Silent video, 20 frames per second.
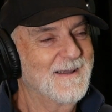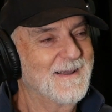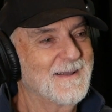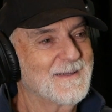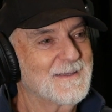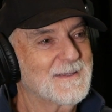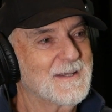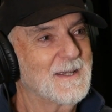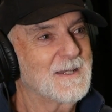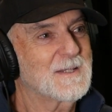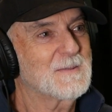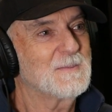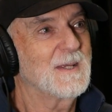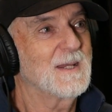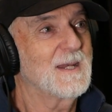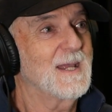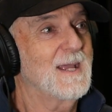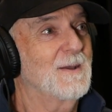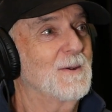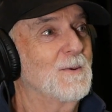It takes me
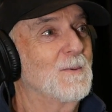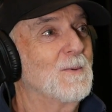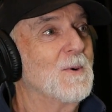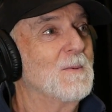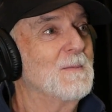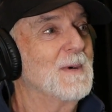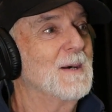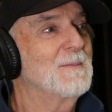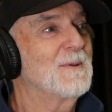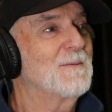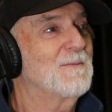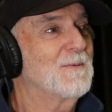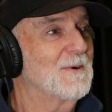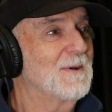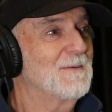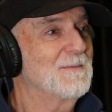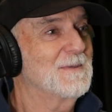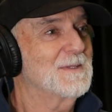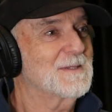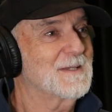an hour to warm up before
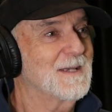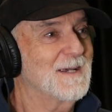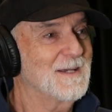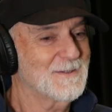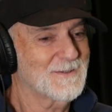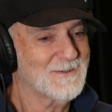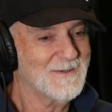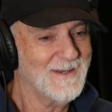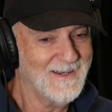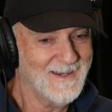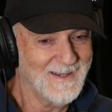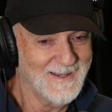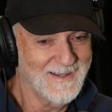I even start training.